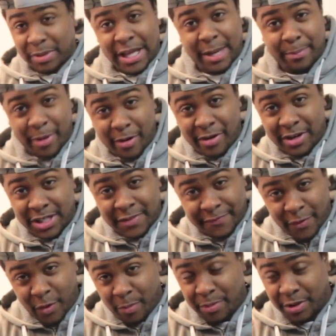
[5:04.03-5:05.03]
BlackBerry, this
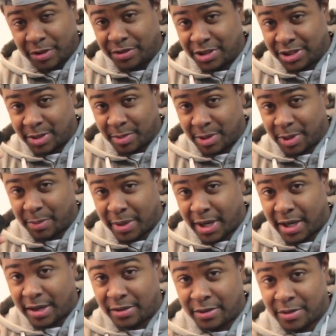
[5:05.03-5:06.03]
phone bill needs to be
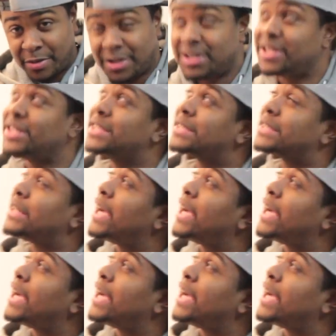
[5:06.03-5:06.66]
paid. You know, you see these